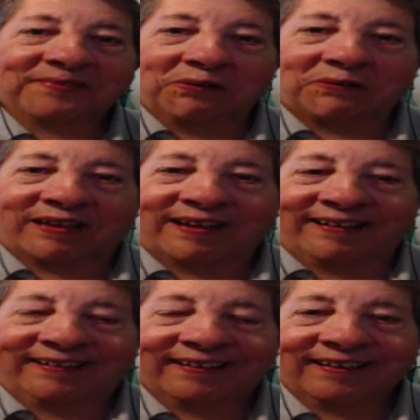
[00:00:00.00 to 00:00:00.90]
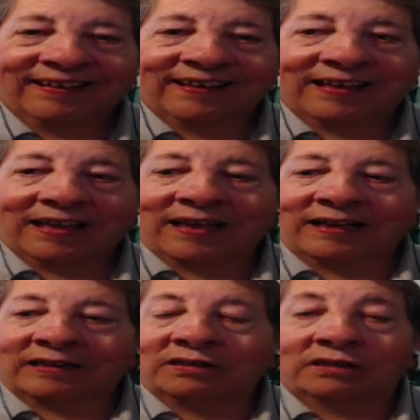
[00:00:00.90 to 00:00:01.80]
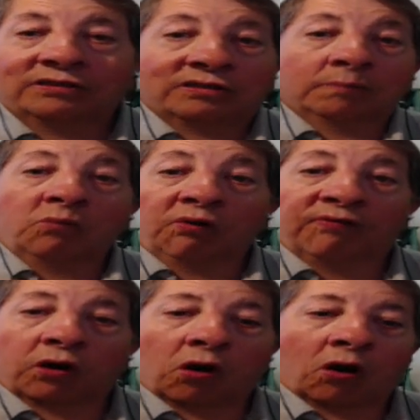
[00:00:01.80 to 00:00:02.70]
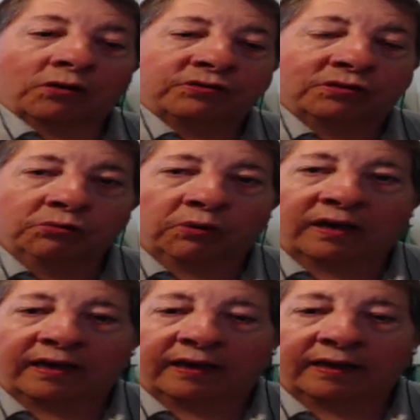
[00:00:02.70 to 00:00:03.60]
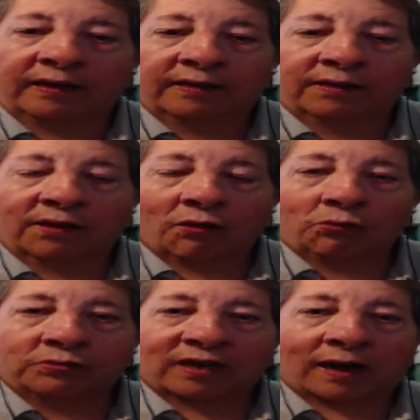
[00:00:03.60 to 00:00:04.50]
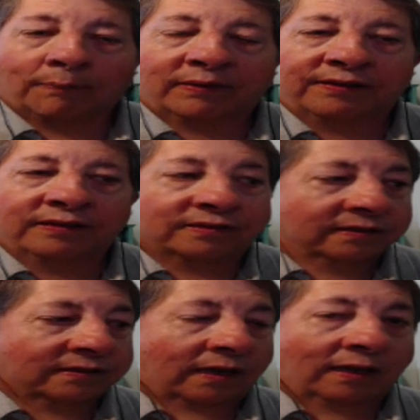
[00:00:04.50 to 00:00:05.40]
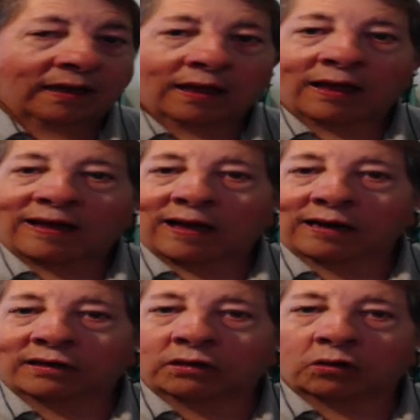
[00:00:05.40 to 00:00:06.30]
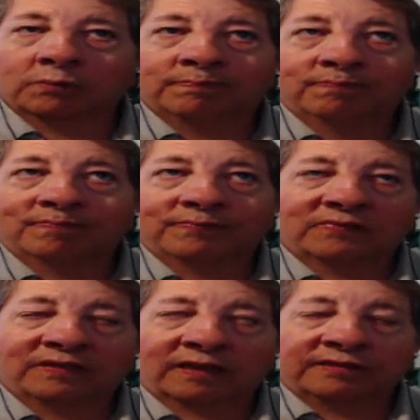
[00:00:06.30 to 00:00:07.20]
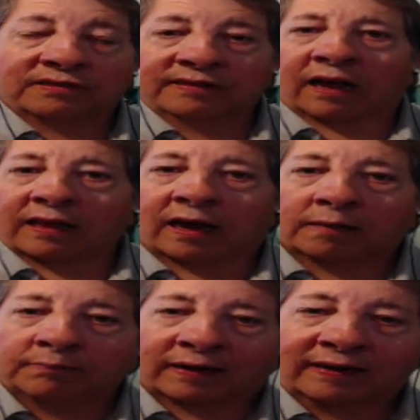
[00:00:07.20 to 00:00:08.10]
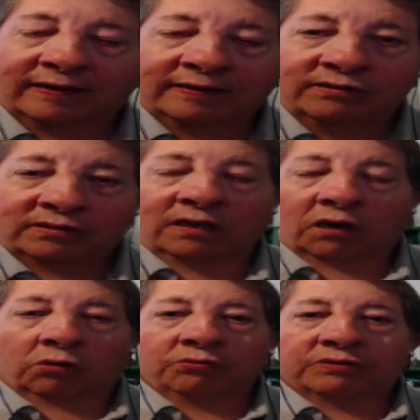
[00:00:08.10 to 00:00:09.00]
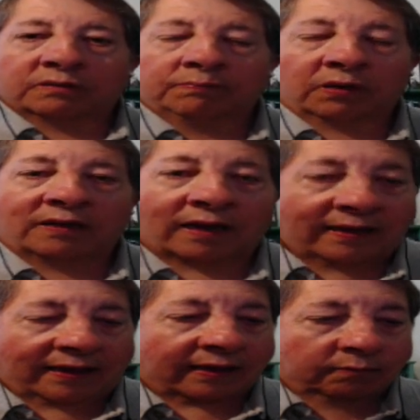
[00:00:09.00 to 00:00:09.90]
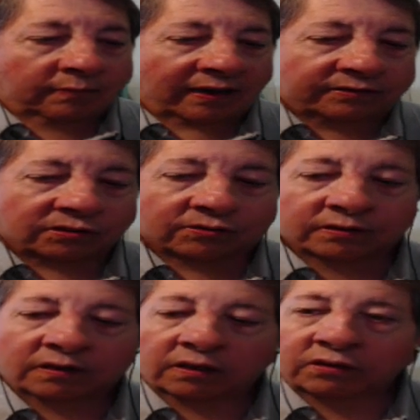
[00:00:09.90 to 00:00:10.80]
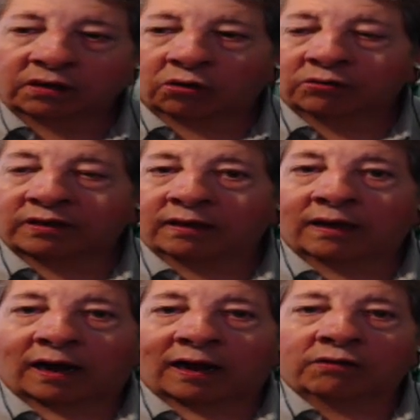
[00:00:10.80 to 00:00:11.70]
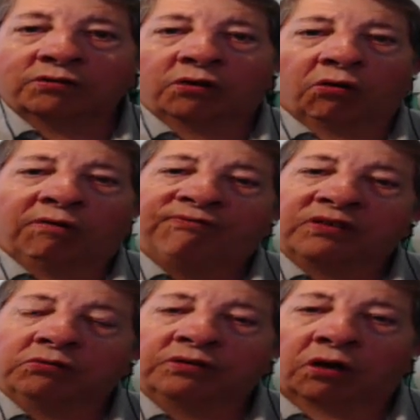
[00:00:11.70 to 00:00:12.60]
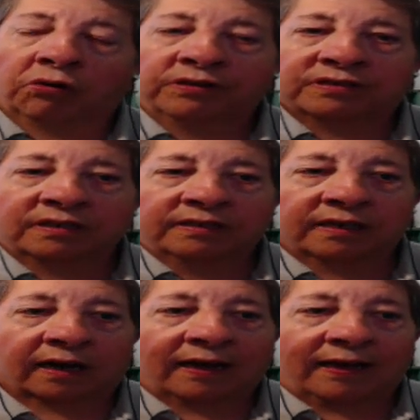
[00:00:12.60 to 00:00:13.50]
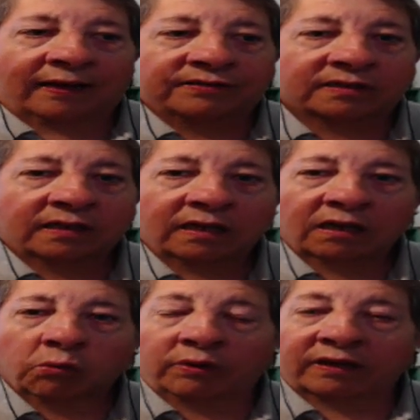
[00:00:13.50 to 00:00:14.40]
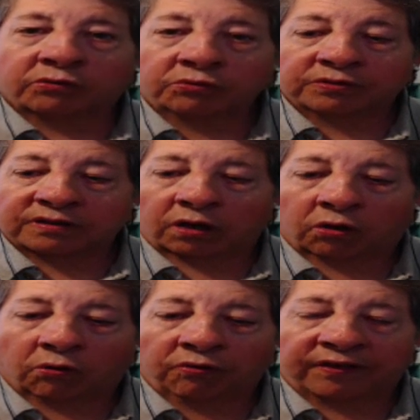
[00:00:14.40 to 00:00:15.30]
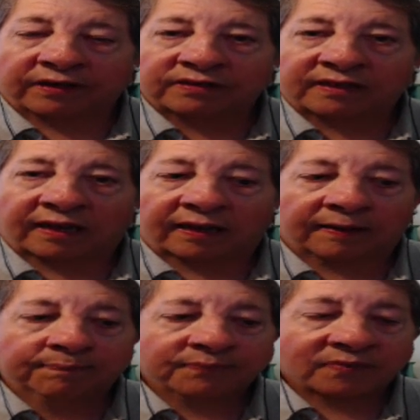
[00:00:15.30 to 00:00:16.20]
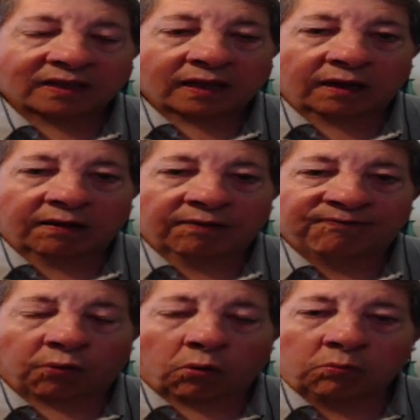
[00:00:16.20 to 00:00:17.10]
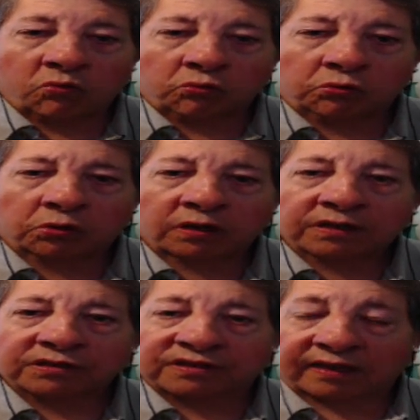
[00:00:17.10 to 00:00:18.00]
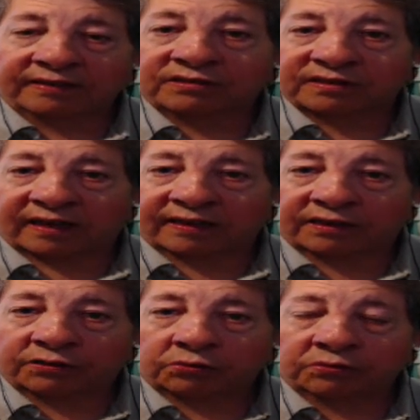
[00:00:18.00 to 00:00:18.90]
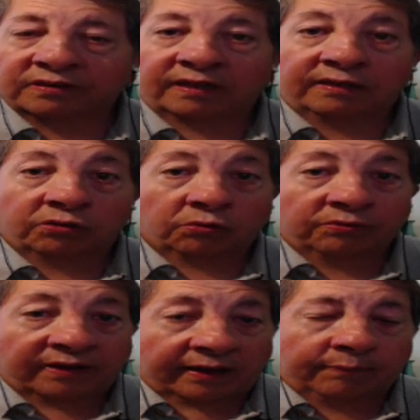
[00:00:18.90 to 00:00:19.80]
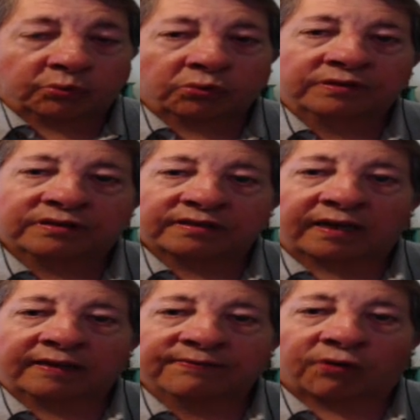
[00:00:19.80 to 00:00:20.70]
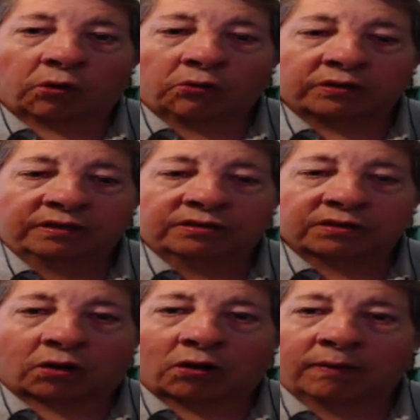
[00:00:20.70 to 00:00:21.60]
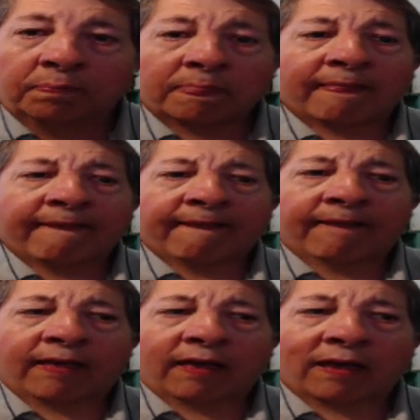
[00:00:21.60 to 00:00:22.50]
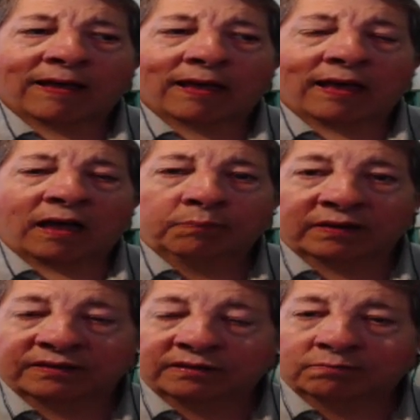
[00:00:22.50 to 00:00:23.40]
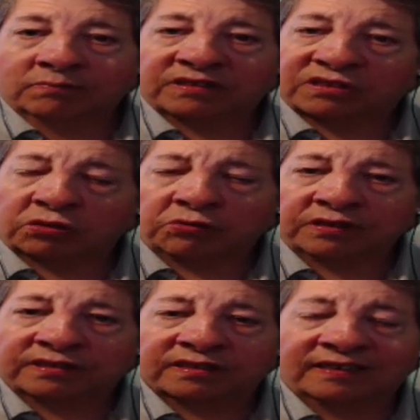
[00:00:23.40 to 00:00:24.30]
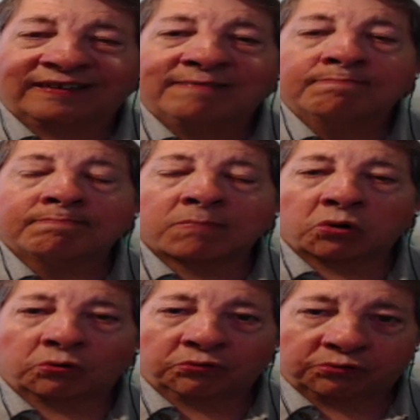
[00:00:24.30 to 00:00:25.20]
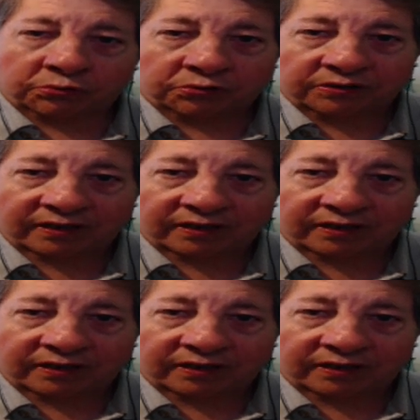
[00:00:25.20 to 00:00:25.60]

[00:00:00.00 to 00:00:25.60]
Okay. And to move along to another topic, this is a little, it's not on my notes, but I had a mental note. I don't know if you noticed in the last week or so that former state senators in your neighboring state of Arkansas have been mysteriously murdered.